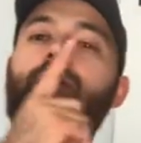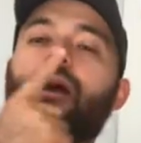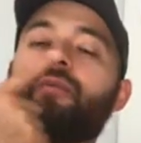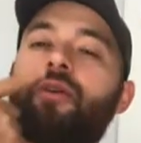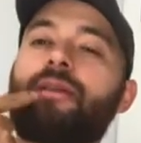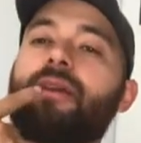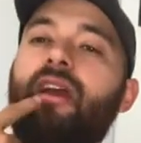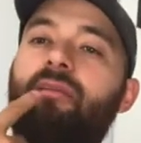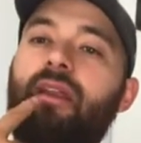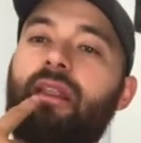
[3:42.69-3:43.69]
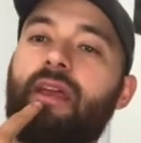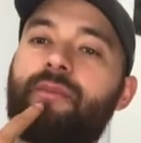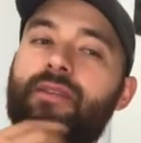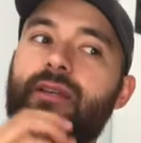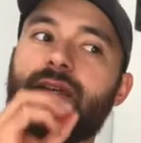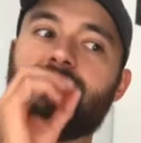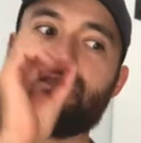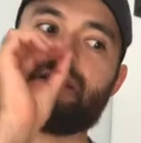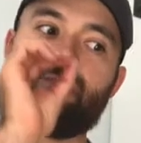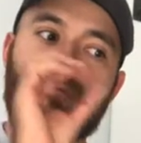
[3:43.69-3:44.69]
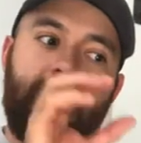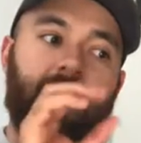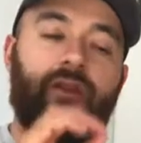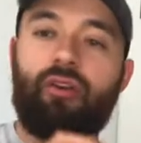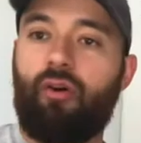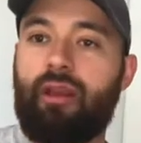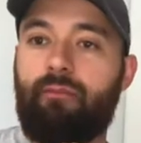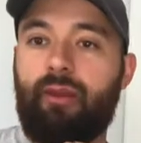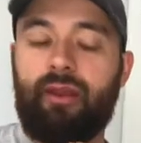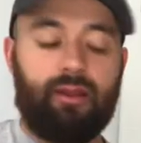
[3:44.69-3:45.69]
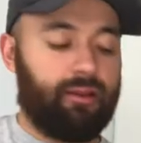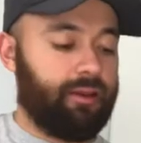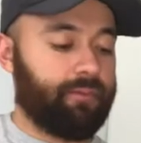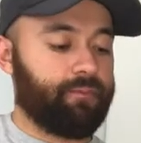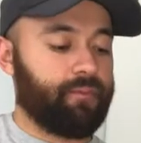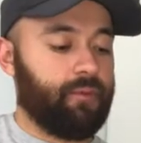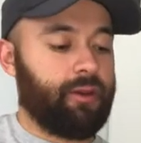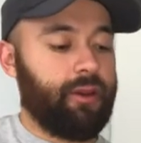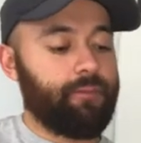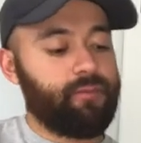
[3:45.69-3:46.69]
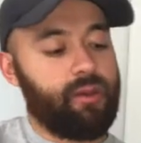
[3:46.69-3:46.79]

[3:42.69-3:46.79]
I'm trying to get my lips to speak the note immediately. Okay?